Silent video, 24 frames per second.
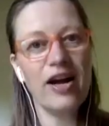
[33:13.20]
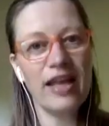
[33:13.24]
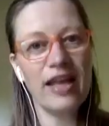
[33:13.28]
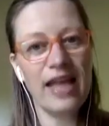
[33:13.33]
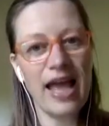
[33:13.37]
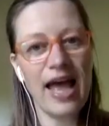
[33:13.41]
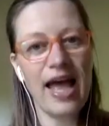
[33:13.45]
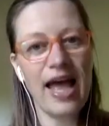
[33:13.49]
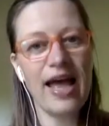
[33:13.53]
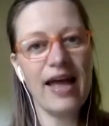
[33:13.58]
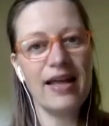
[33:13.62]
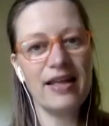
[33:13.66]

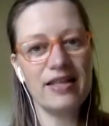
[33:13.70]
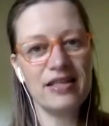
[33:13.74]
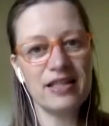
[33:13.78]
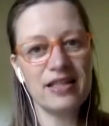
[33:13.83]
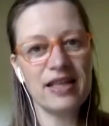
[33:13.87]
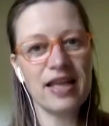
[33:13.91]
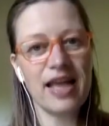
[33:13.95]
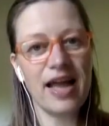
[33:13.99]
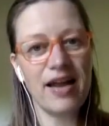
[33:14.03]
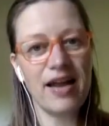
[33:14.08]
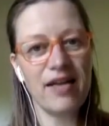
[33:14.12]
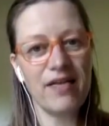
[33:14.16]
yeah. It's
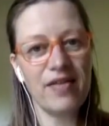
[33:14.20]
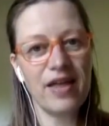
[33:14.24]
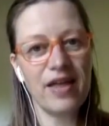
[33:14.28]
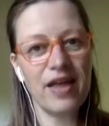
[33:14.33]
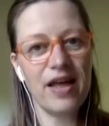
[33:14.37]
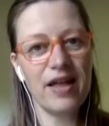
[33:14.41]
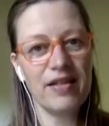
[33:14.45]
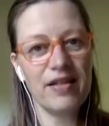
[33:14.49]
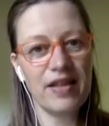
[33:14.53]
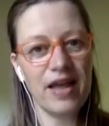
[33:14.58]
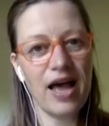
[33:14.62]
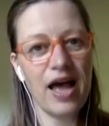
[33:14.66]
kind of
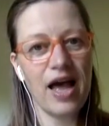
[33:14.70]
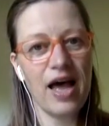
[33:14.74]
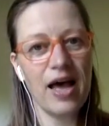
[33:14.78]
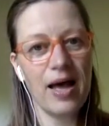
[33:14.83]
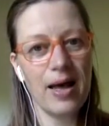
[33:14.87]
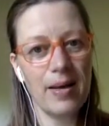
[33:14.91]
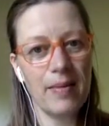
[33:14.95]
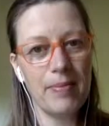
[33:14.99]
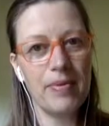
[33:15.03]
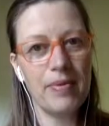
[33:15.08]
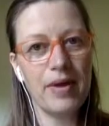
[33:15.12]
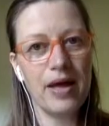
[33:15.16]
the
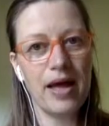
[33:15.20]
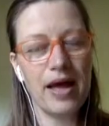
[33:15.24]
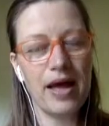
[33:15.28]
hub,